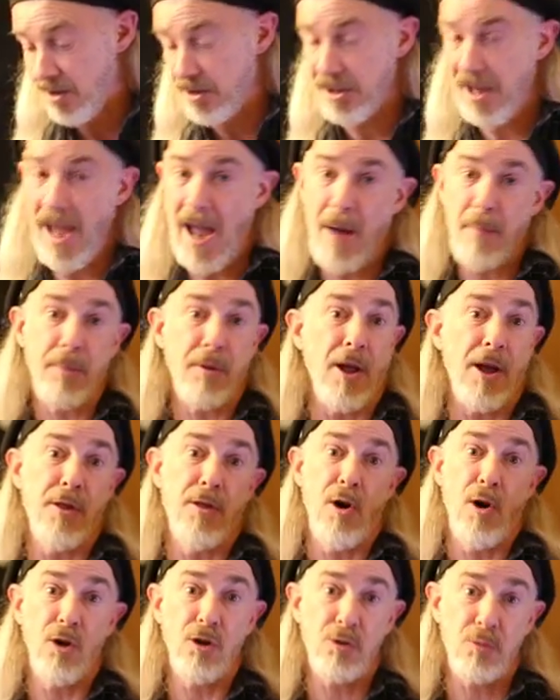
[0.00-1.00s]
Can't play
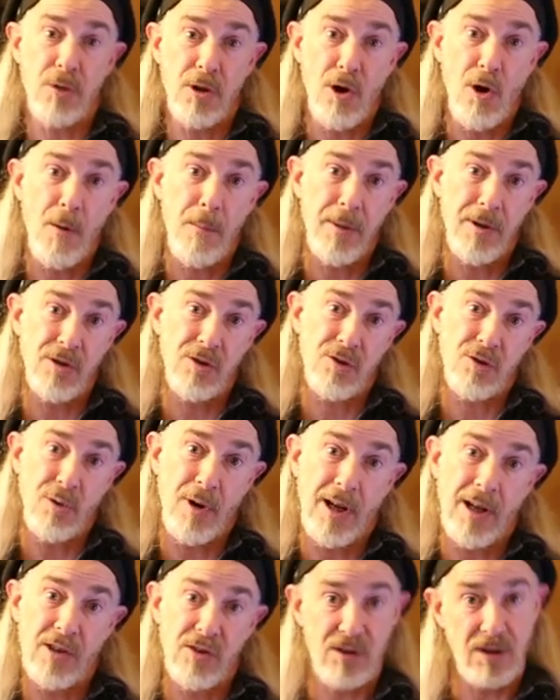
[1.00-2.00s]
those with open
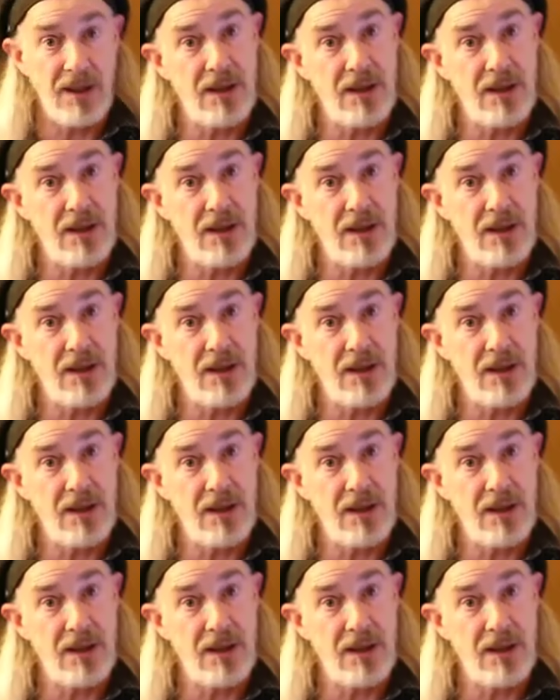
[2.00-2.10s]
strings.